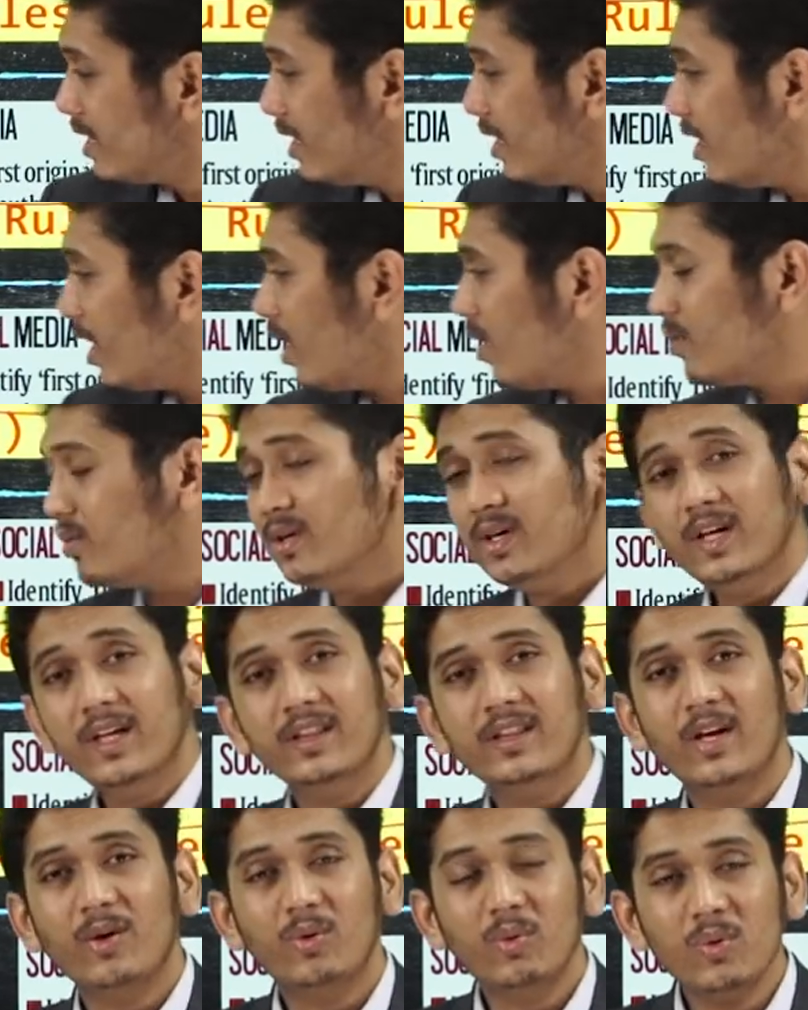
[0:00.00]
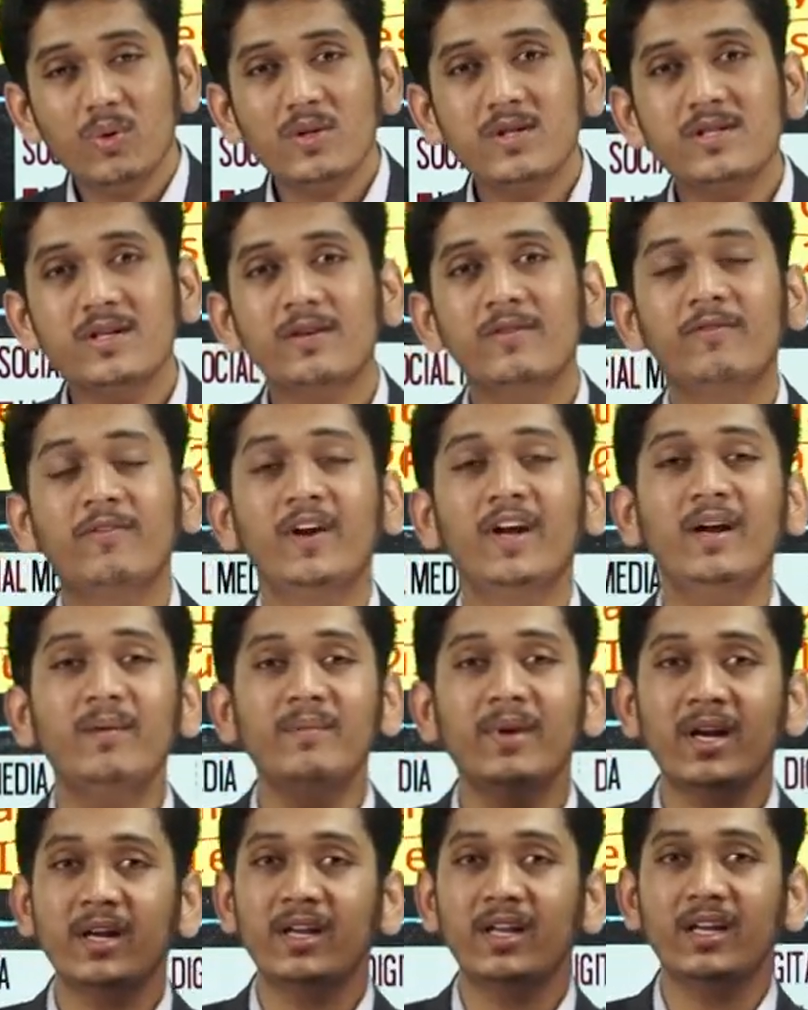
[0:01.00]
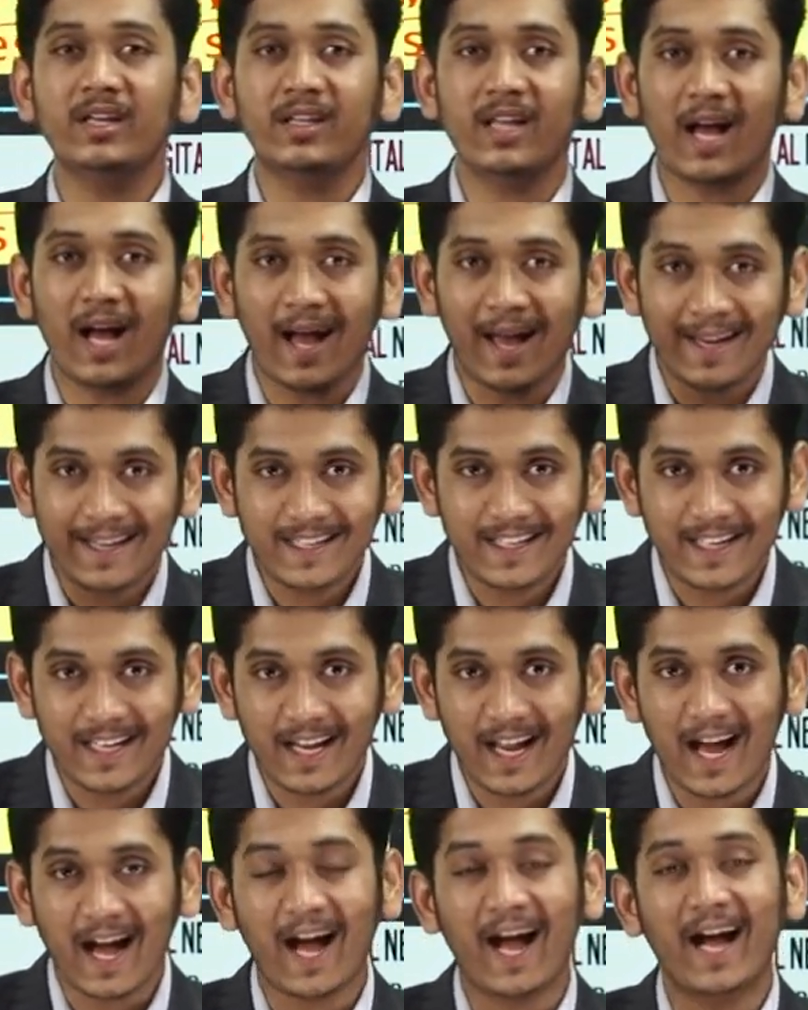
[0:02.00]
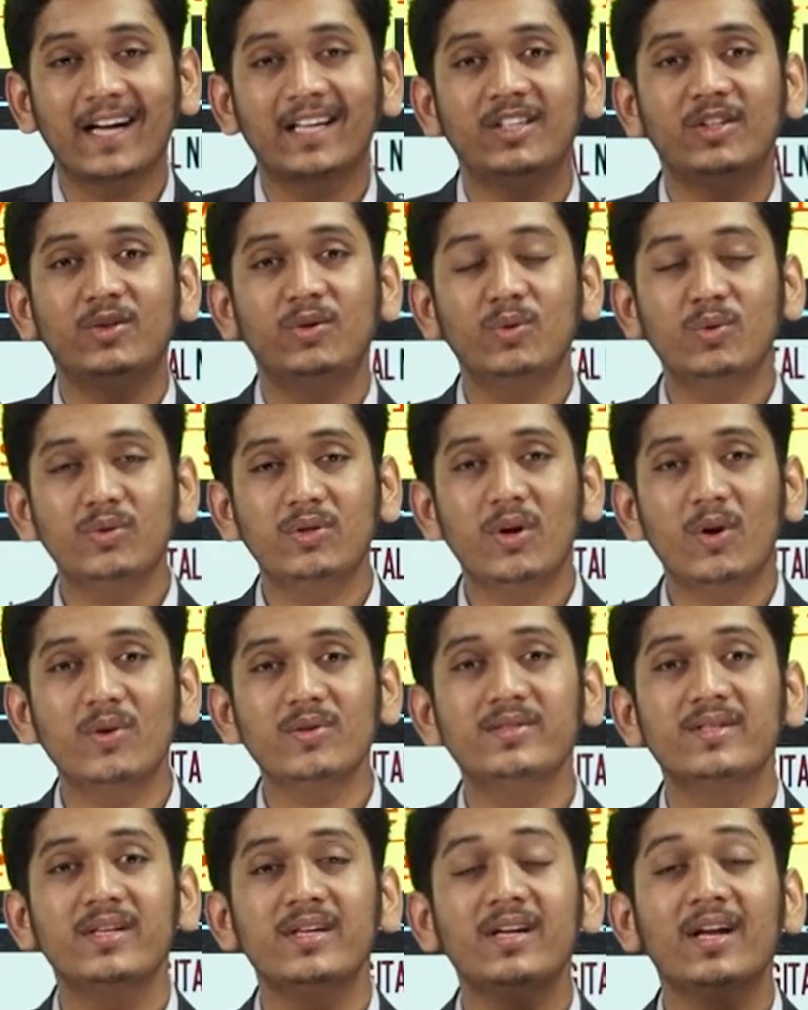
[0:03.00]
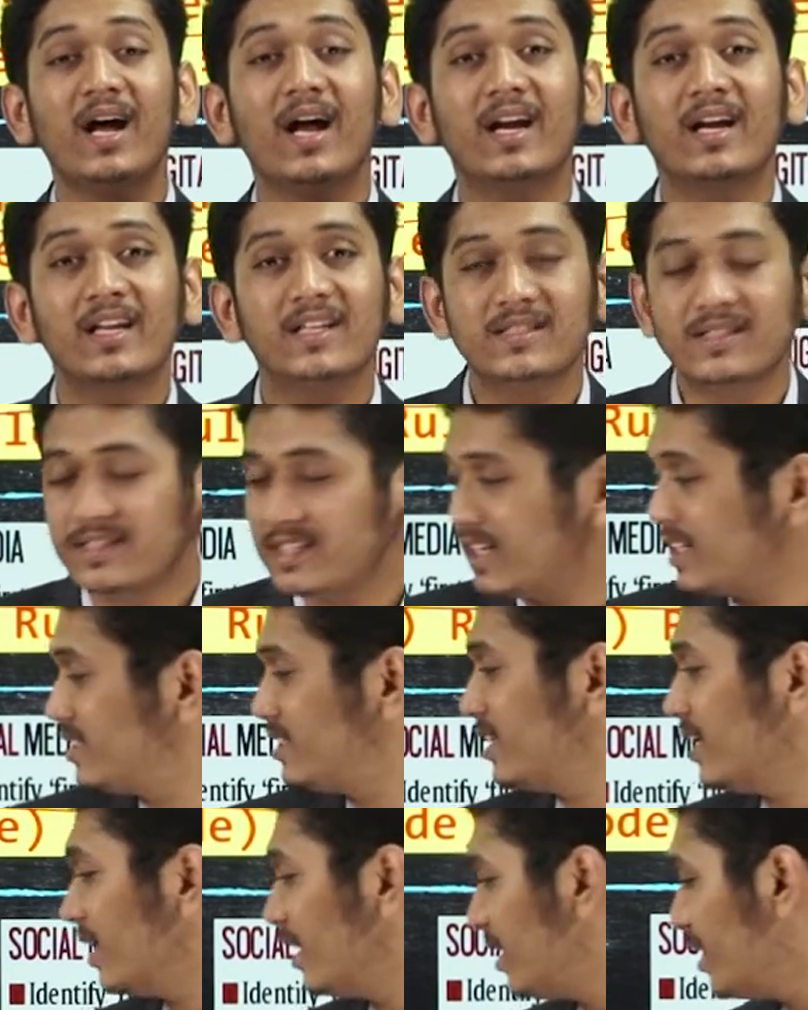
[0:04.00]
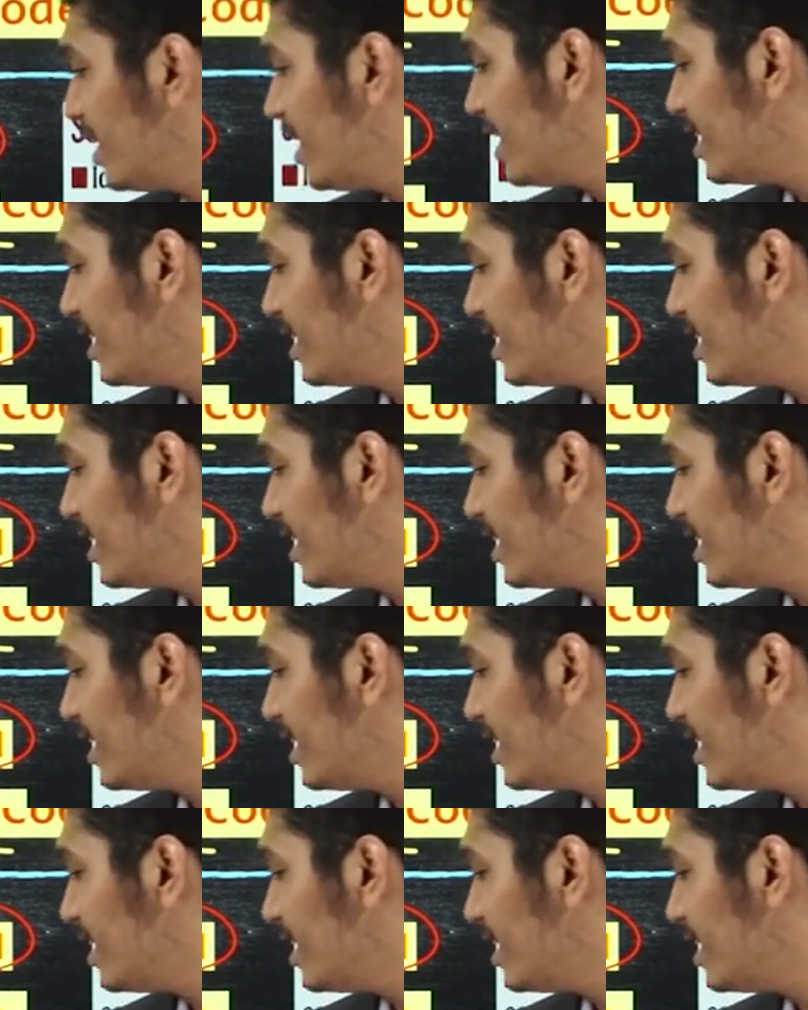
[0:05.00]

Now, the rules are framed under the IT Act 2000 under Section